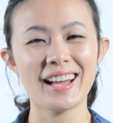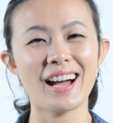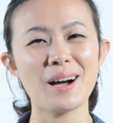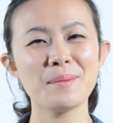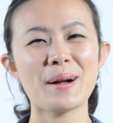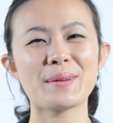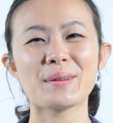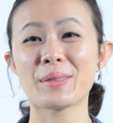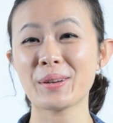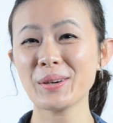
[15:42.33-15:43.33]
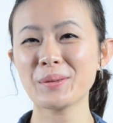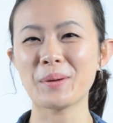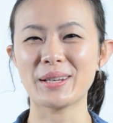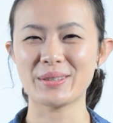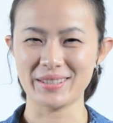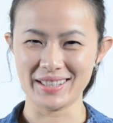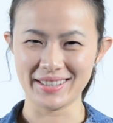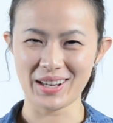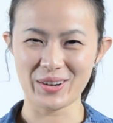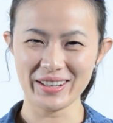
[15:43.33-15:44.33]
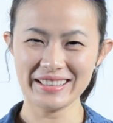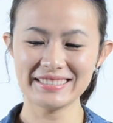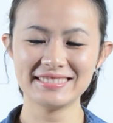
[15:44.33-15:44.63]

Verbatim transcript: How about a third way to say sorry?